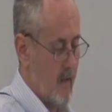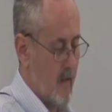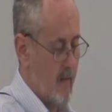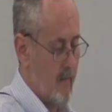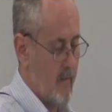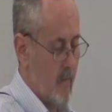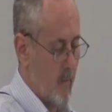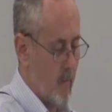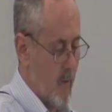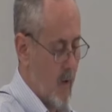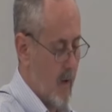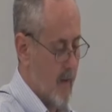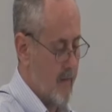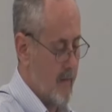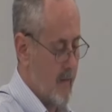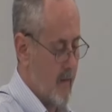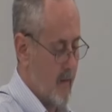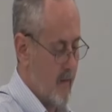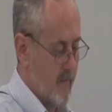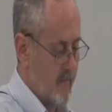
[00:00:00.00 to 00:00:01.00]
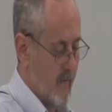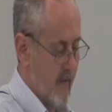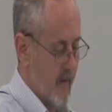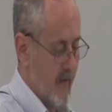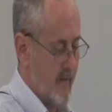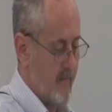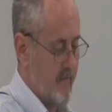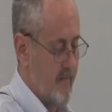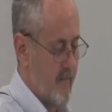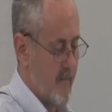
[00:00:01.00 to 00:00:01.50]
of the water of
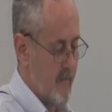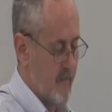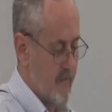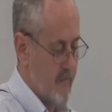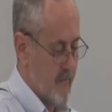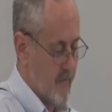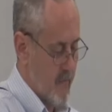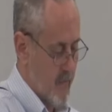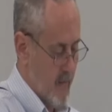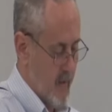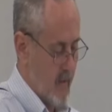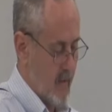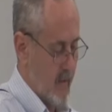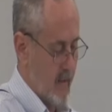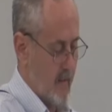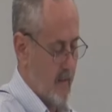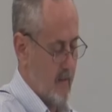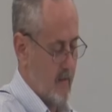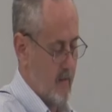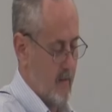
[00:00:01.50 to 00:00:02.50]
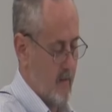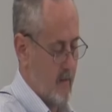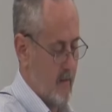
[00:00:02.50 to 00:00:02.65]
life freely.